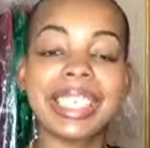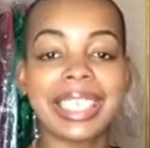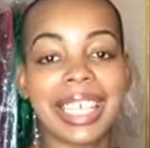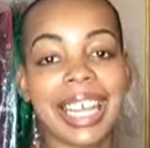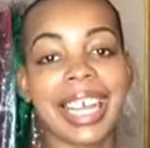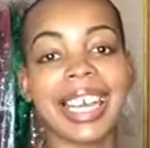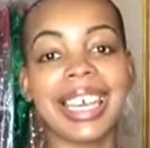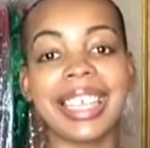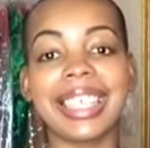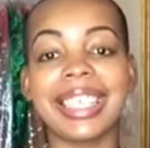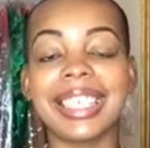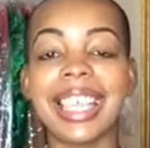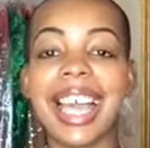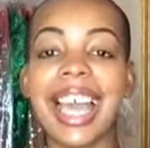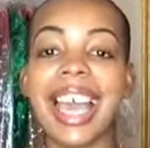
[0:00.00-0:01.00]

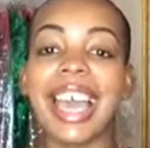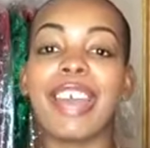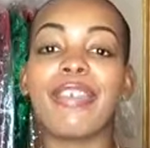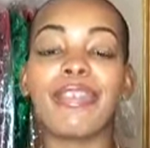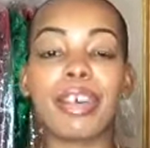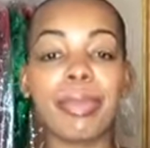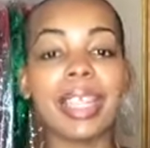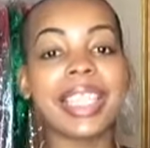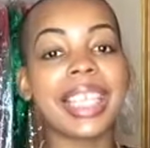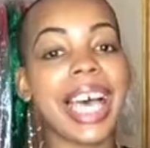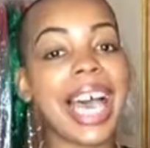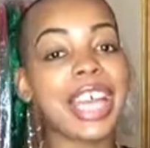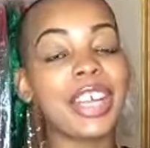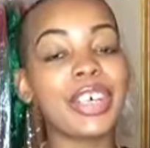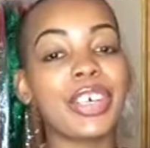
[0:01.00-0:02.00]
Designs, and from the
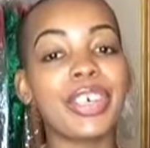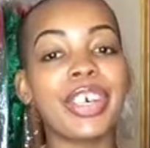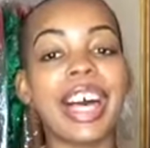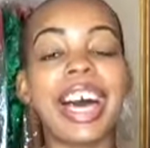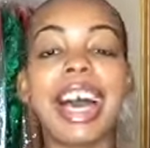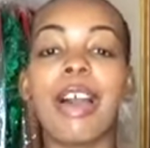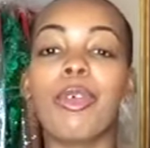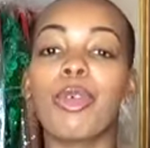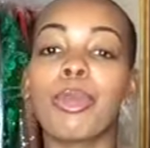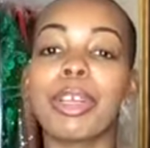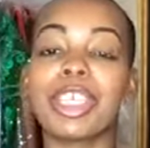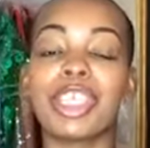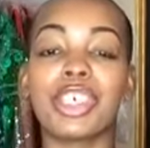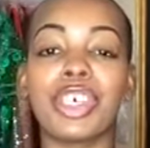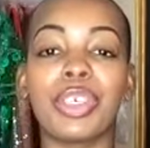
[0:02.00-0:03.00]
title I will
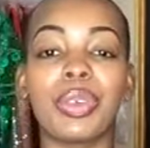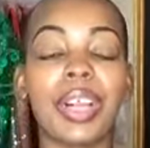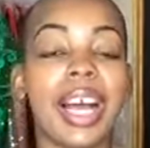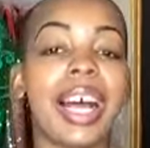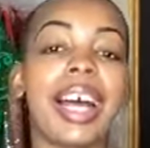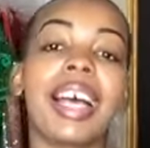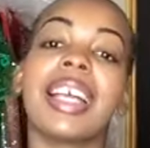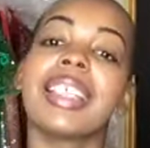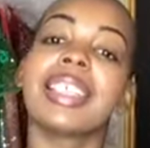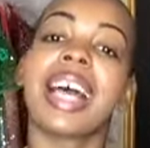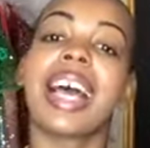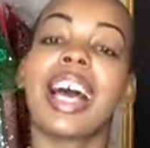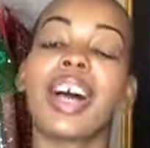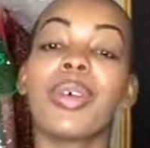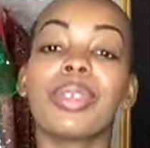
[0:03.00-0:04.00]
be showing you guys
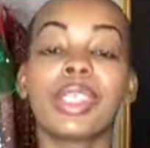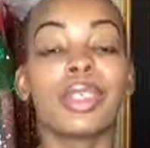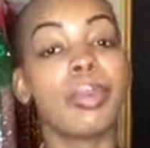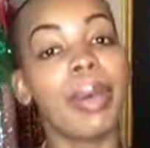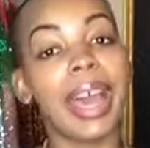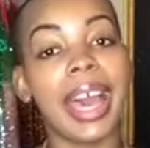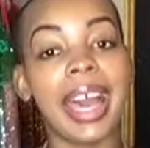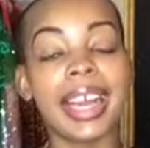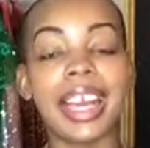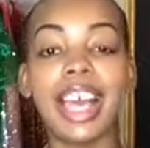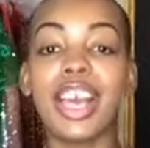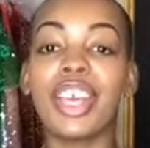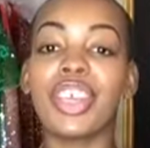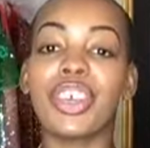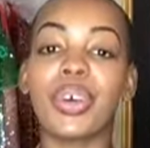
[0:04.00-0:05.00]
how to pack
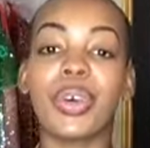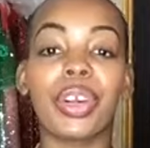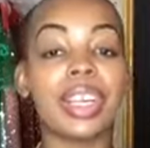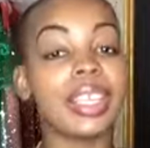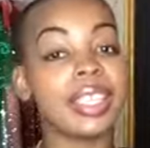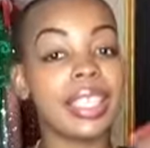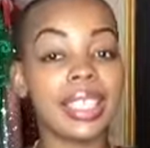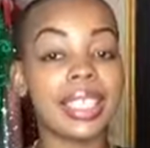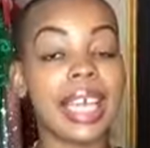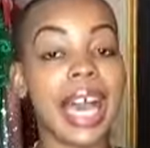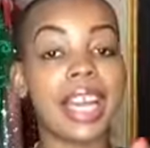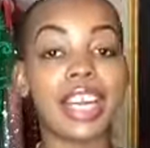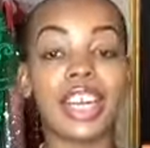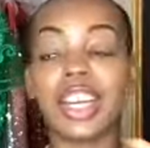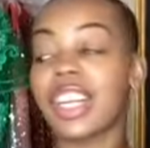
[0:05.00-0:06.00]
your
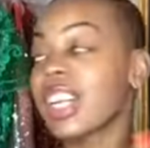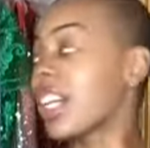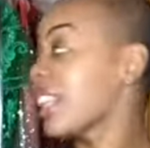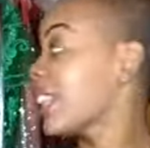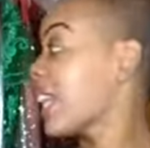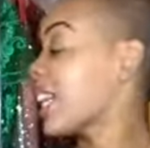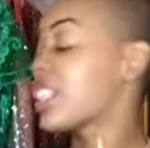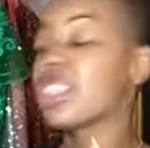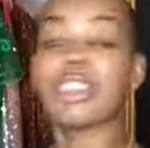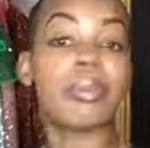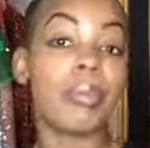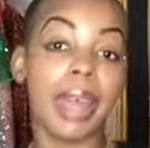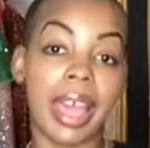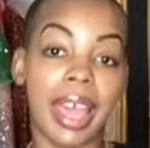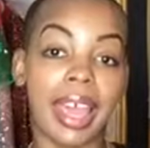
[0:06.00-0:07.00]
designer
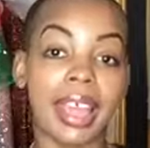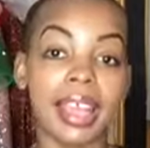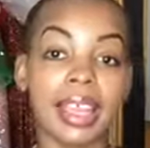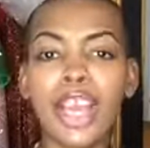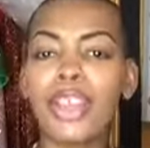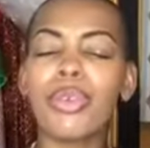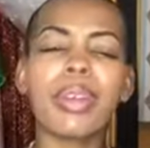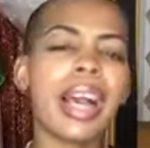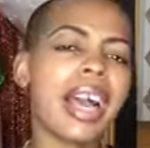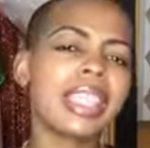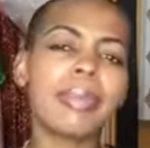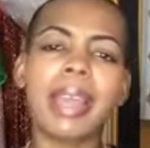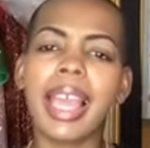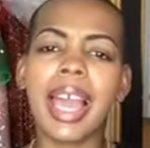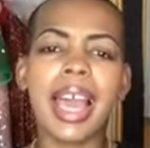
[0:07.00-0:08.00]
collection bag. You
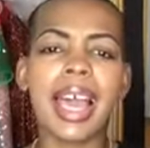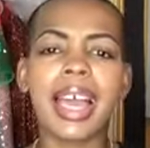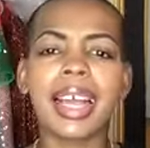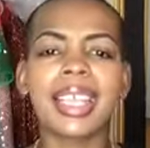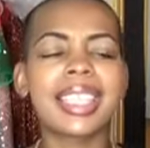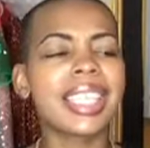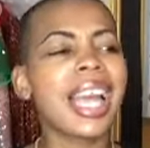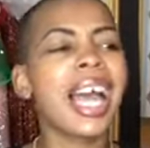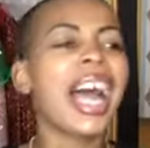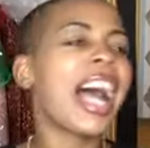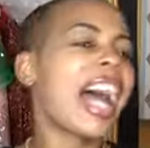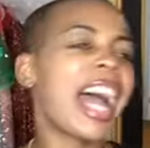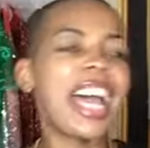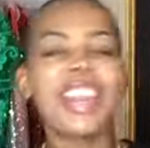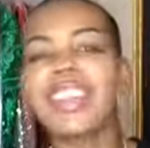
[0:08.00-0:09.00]
guys may ask,
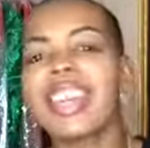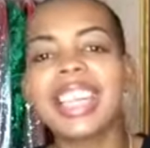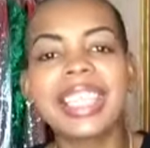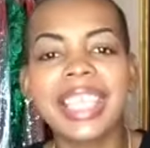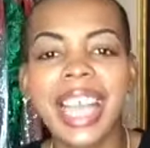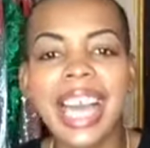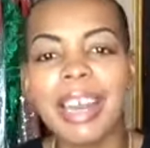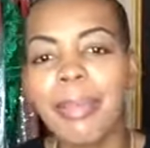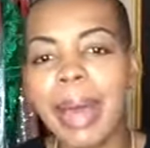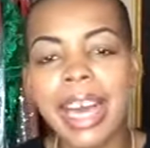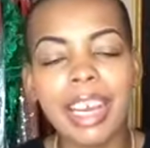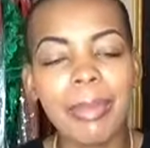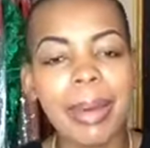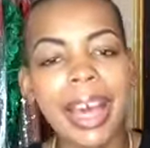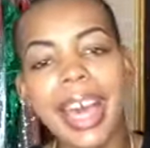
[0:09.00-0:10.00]
I don't even see how to
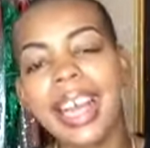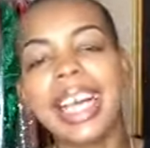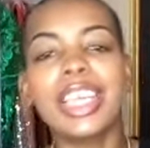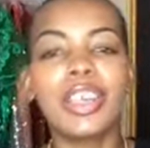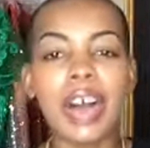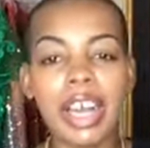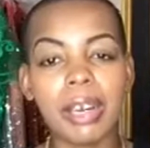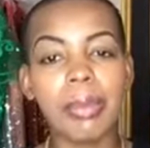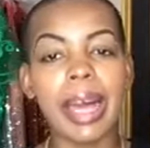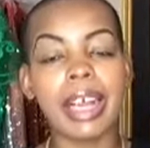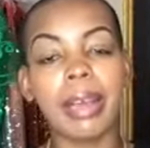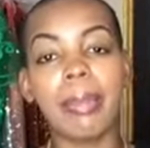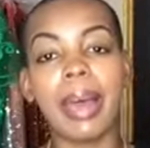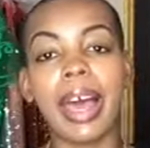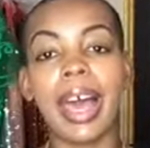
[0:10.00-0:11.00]
pack a bag. I know how to
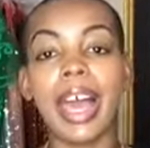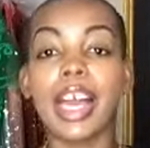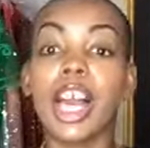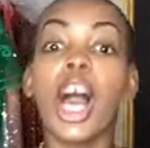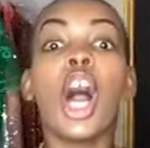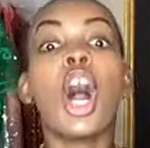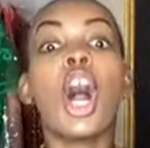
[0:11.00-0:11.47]
pack a bag.